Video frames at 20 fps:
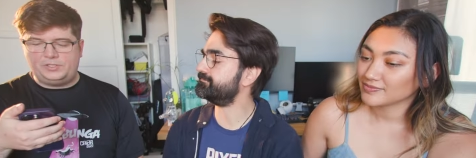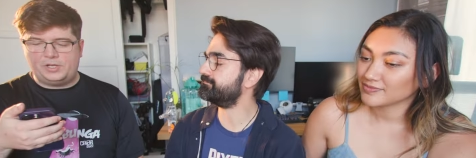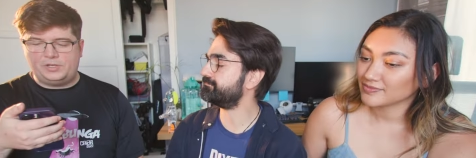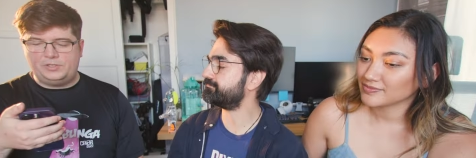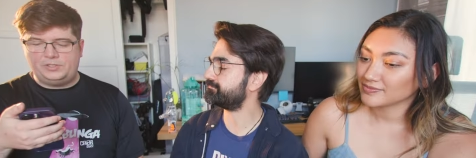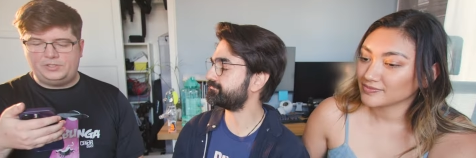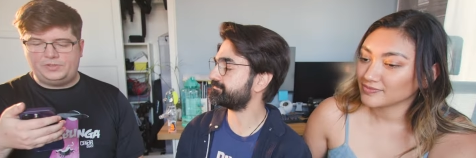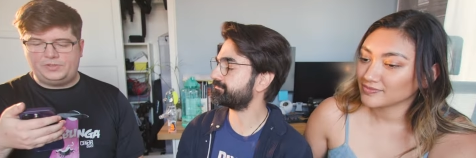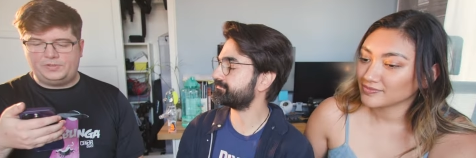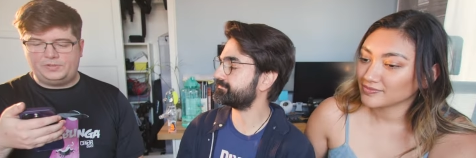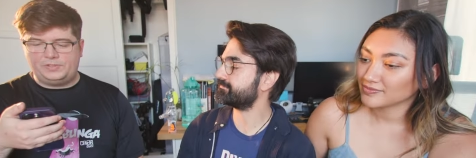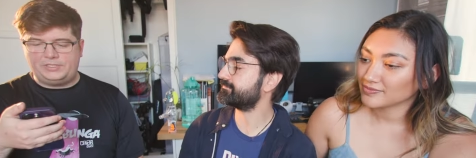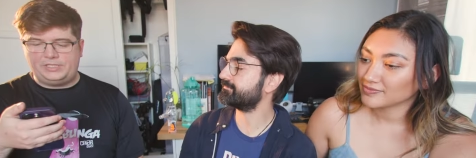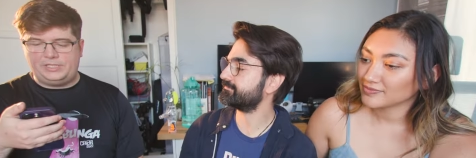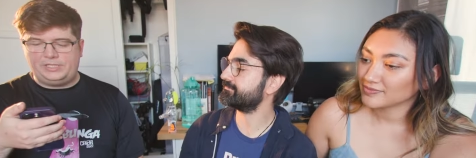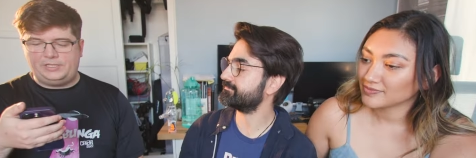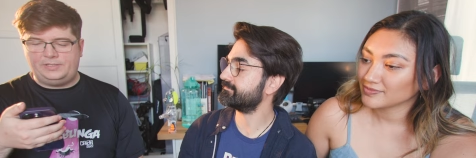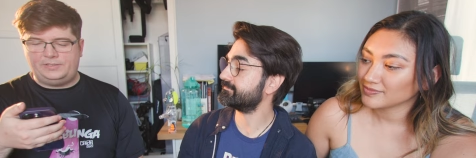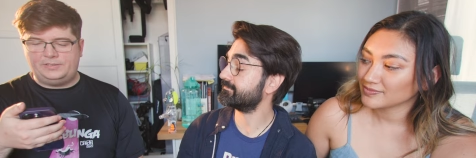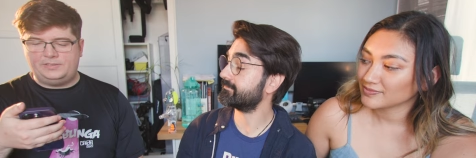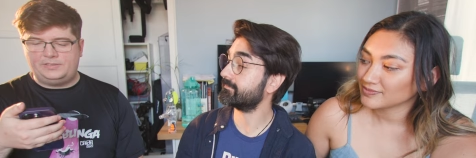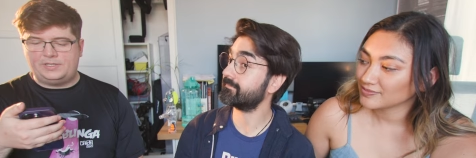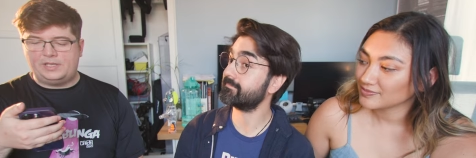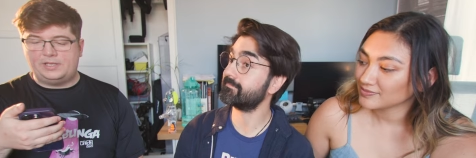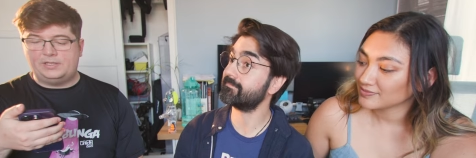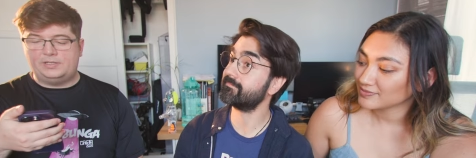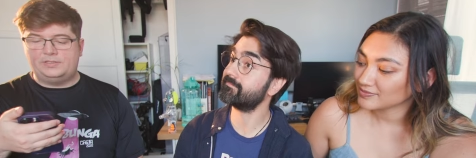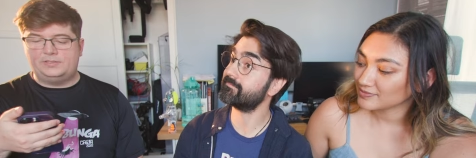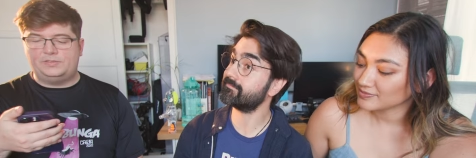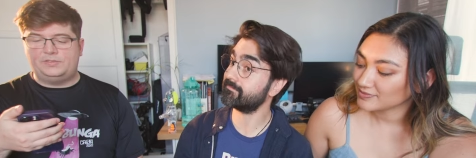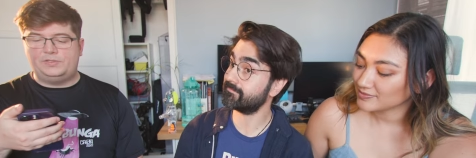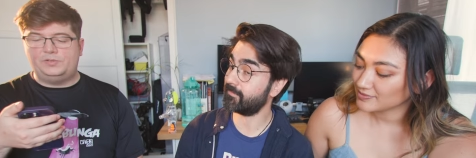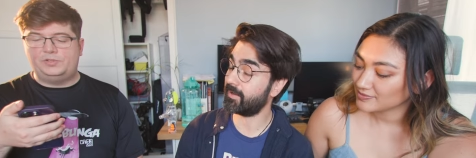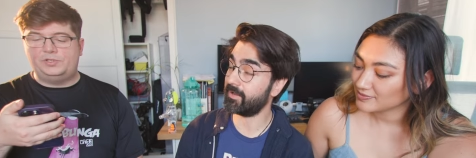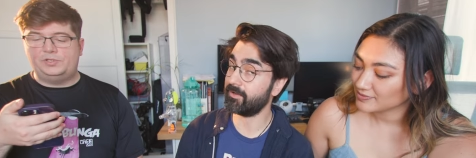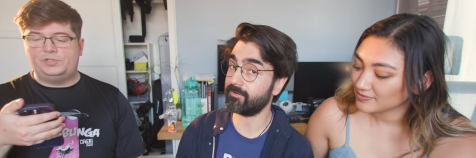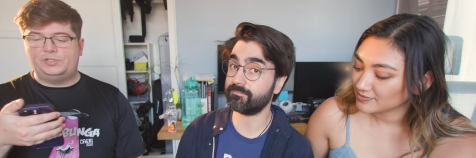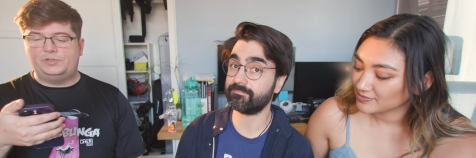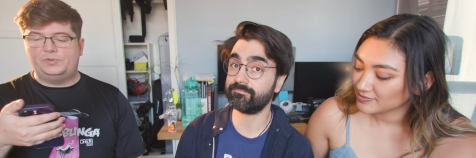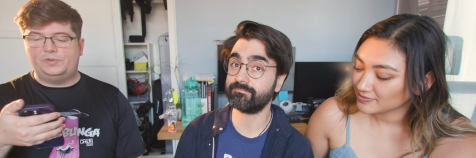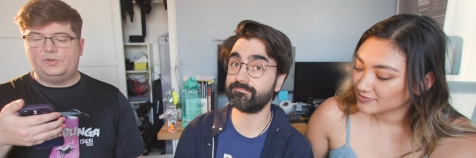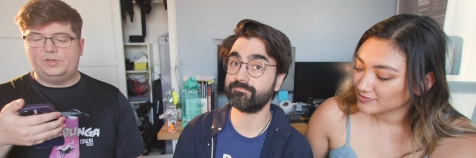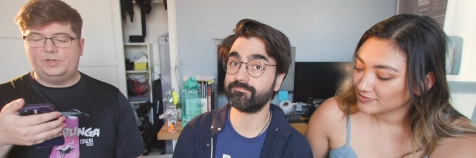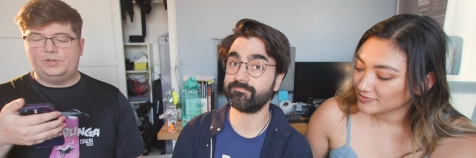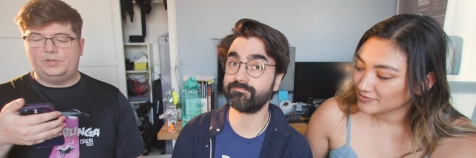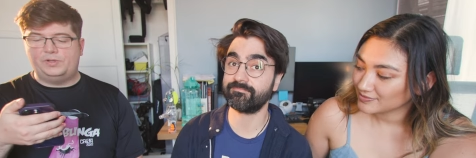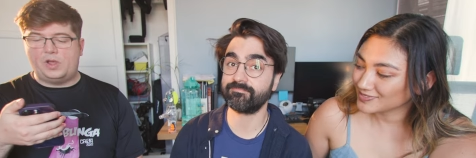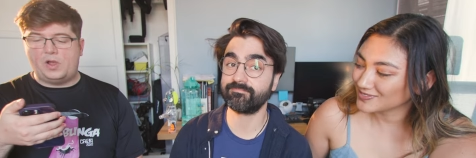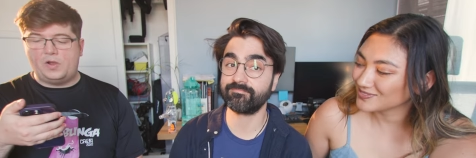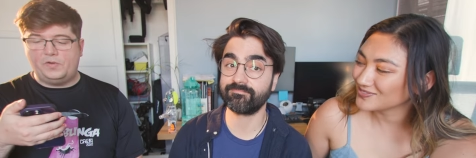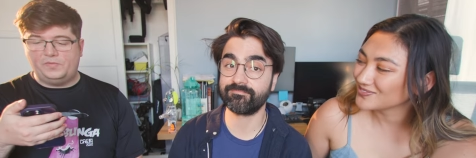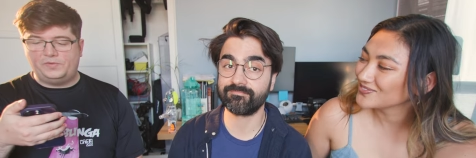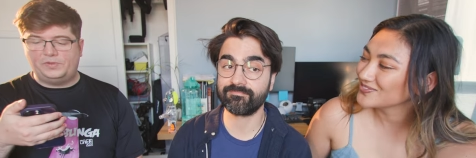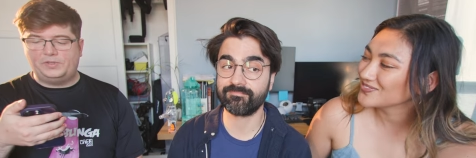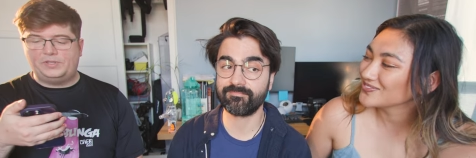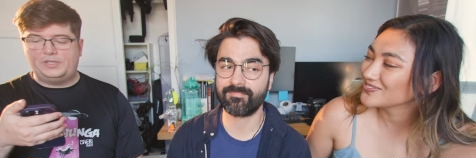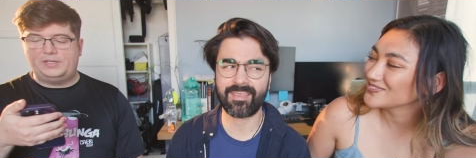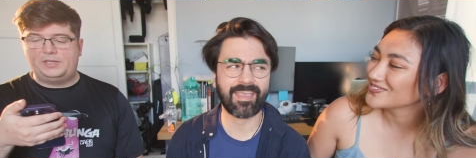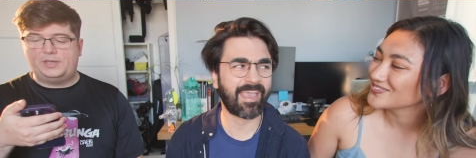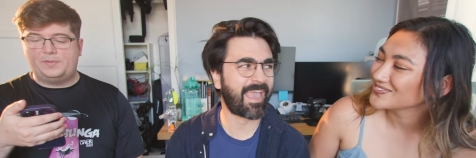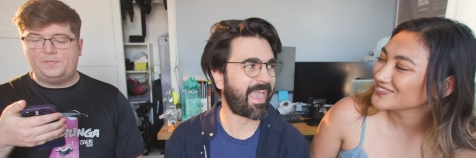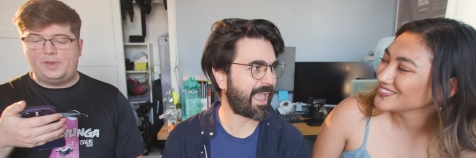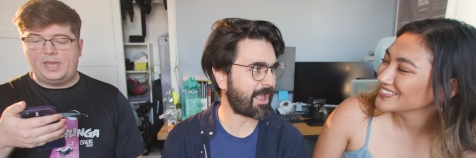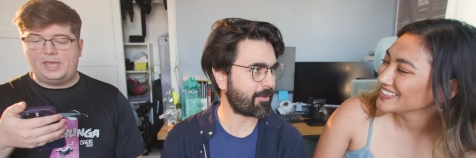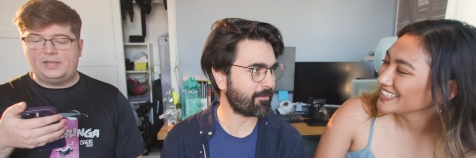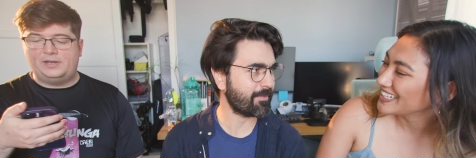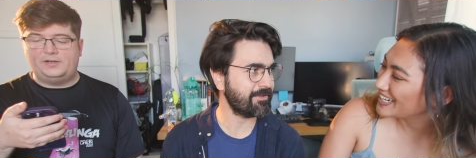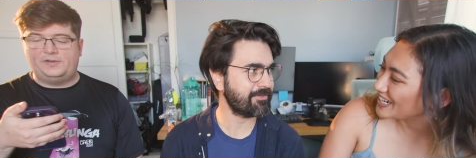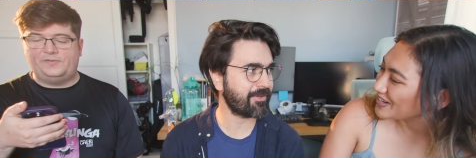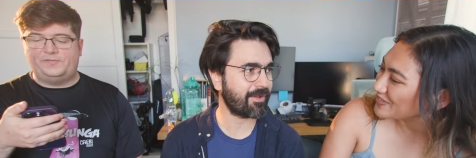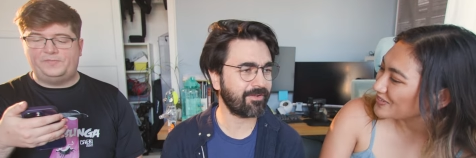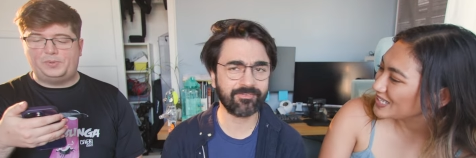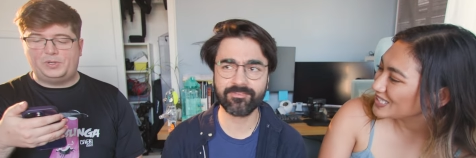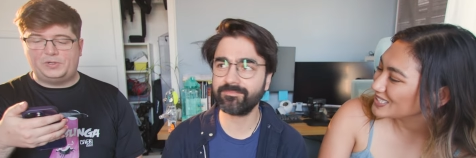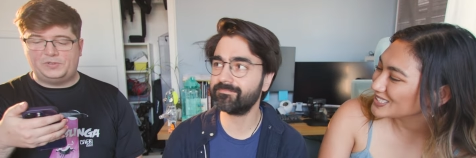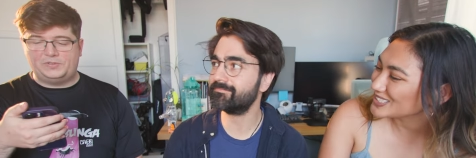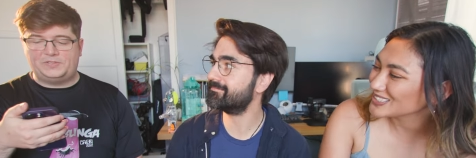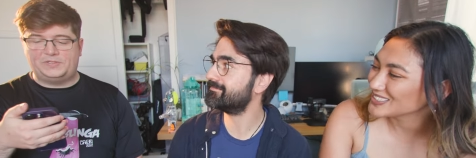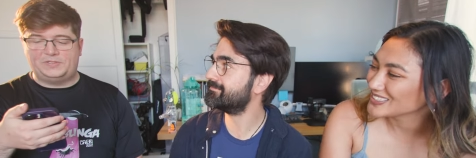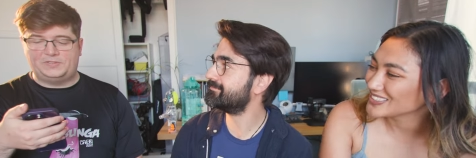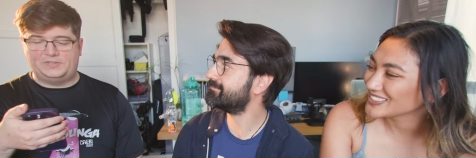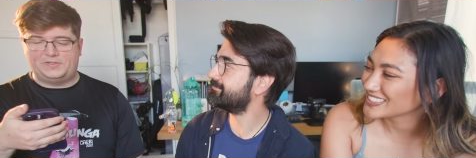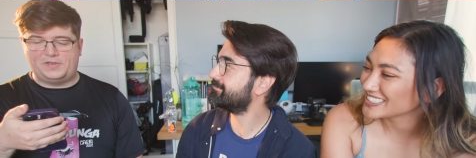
Speaker 1: Judge 13 says you should do an overly competitive person